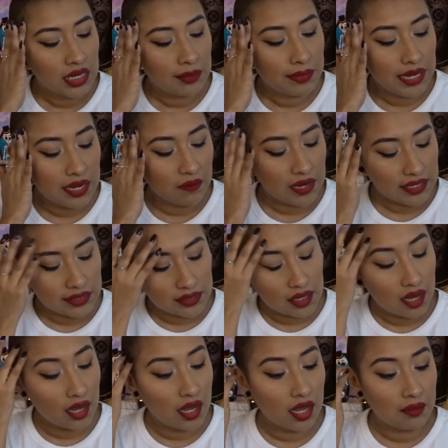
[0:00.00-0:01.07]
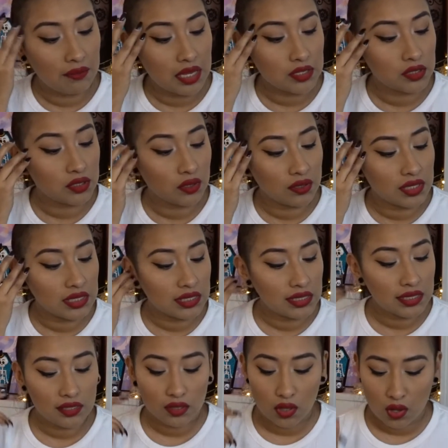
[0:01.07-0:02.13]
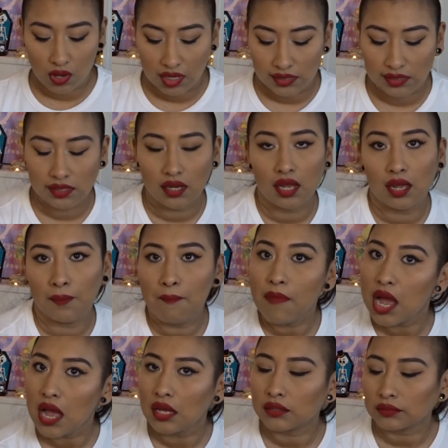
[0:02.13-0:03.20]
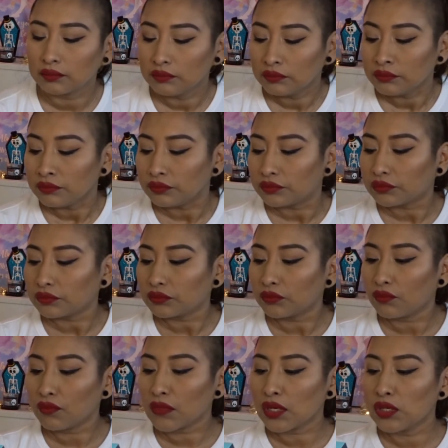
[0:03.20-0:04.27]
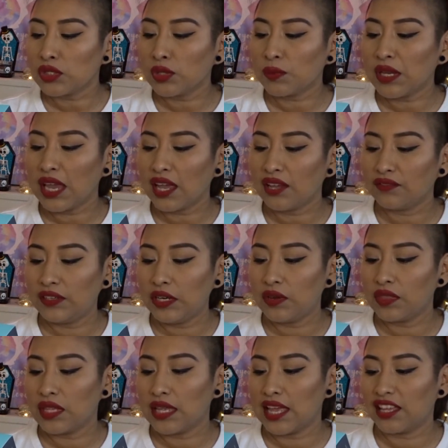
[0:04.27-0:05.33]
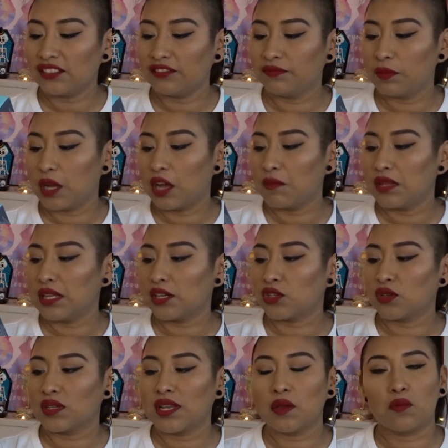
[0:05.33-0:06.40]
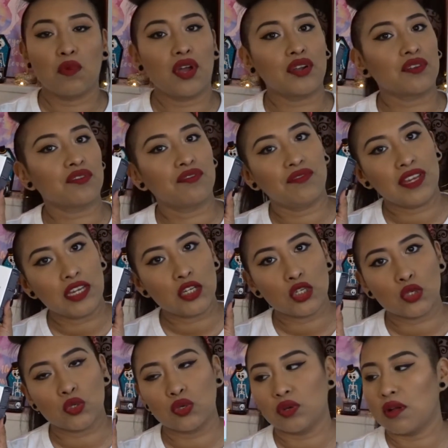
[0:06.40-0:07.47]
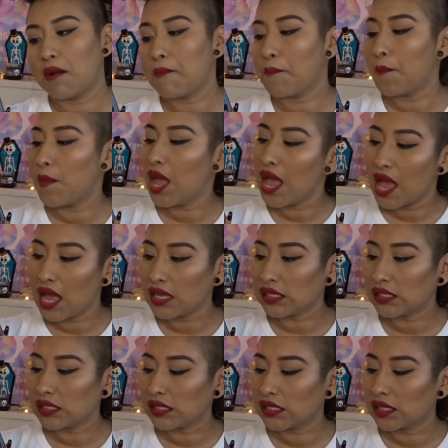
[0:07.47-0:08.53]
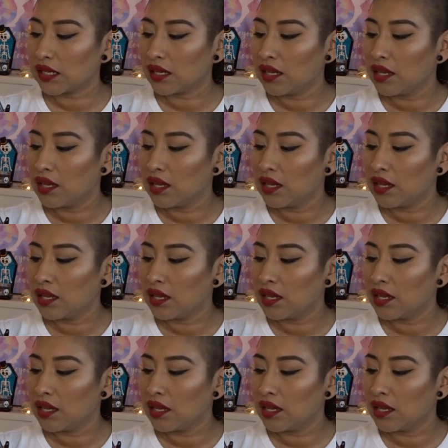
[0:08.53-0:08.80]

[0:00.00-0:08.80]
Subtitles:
But anyways, so this is awesome. So we have here the F-bomb electrolyte water facial mask.